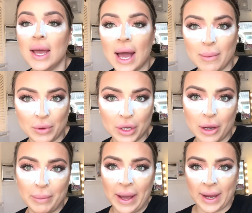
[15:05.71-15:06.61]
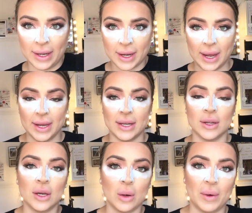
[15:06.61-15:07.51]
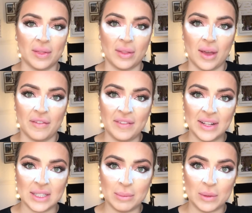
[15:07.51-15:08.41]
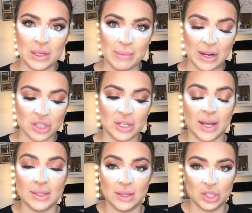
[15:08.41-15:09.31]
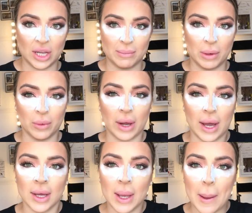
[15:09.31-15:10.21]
I'm going to go back in again with the Fenty Beauty matchsticks in the shade Mocha,